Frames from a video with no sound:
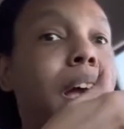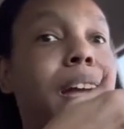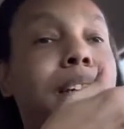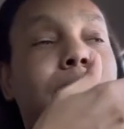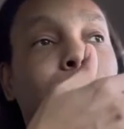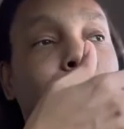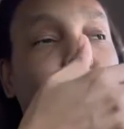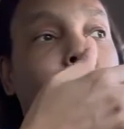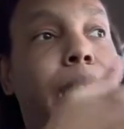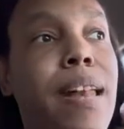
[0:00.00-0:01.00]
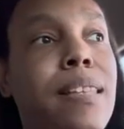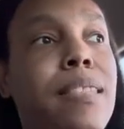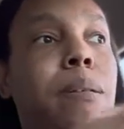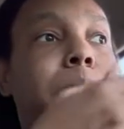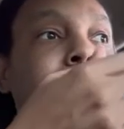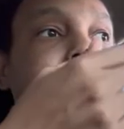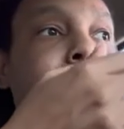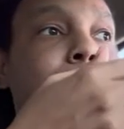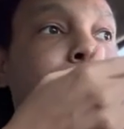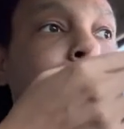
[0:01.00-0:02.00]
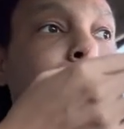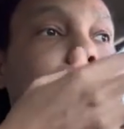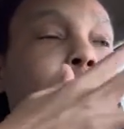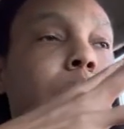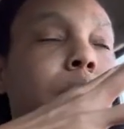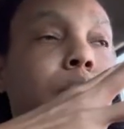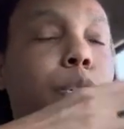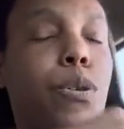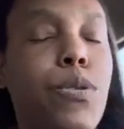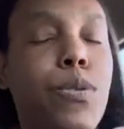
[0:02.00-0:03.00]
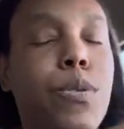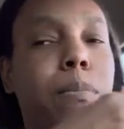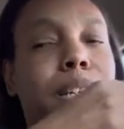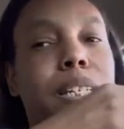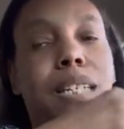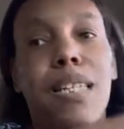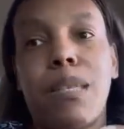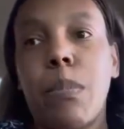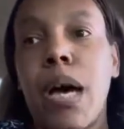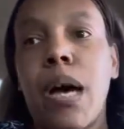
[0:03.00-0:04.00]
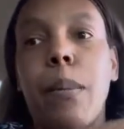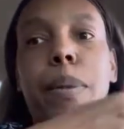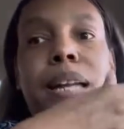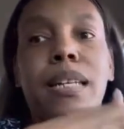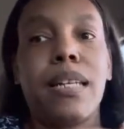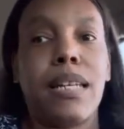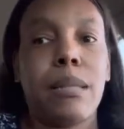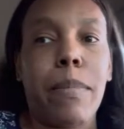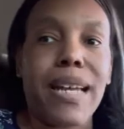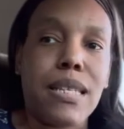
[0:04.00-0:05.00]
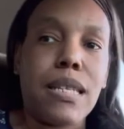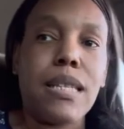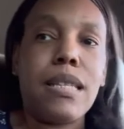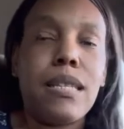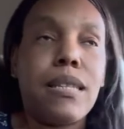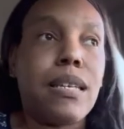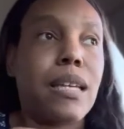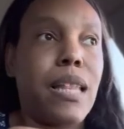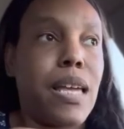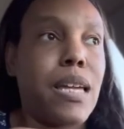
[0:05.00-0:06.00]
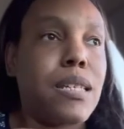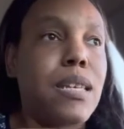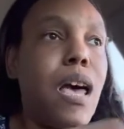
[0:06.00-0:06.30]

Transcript: I need to edit them. I need to, you know, go through them. I need to get them up. I need to get them back to the client